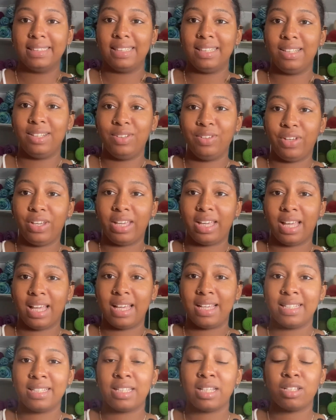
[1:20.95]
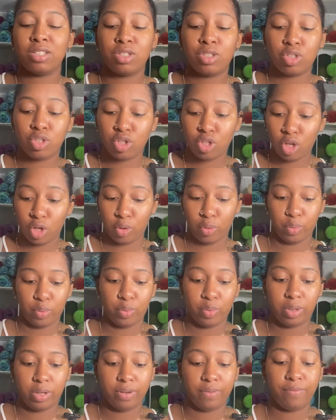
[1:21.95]
Okay guys, so
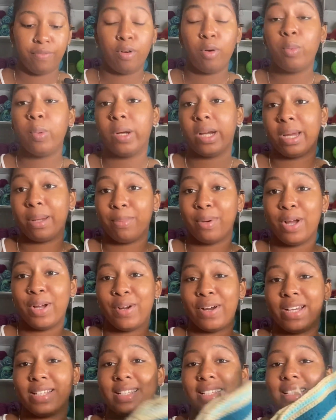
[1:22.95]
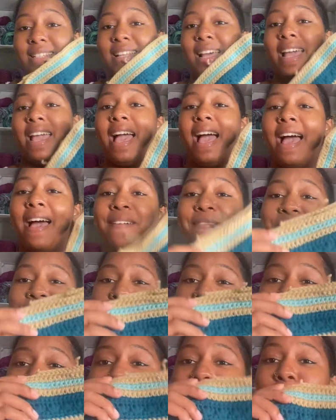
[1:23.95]
for work in progresses I have
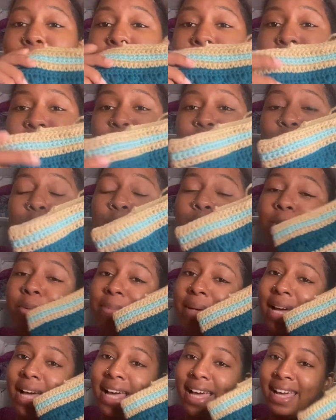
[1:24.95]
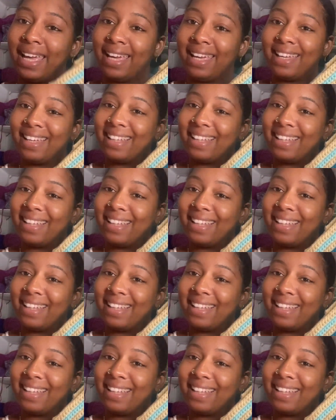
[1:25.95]
this beachcomber bag.